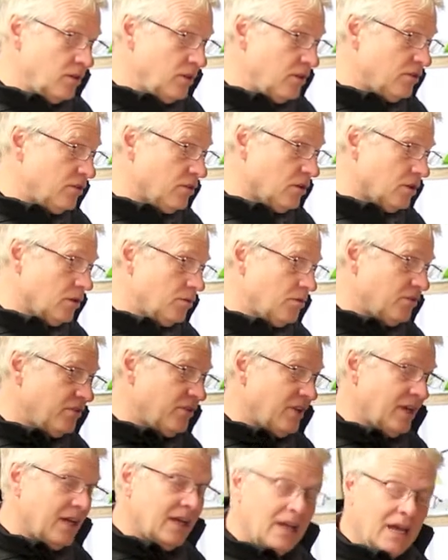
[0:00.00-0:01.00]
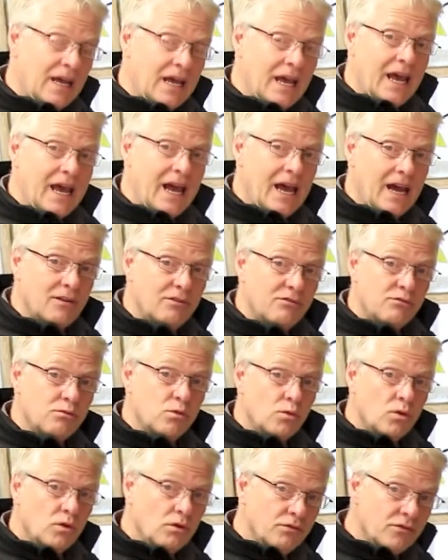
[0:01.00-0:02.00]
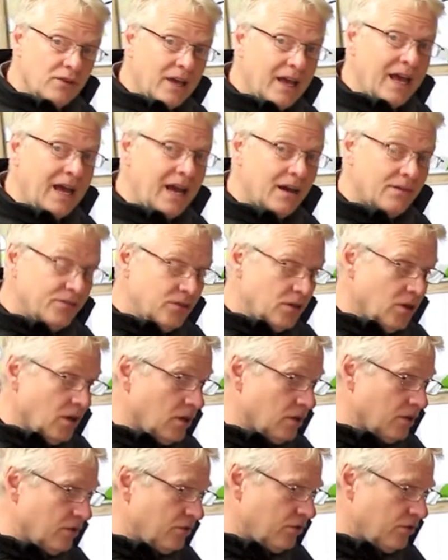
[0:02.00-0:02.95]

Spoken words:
This dog was half wolf, half dog.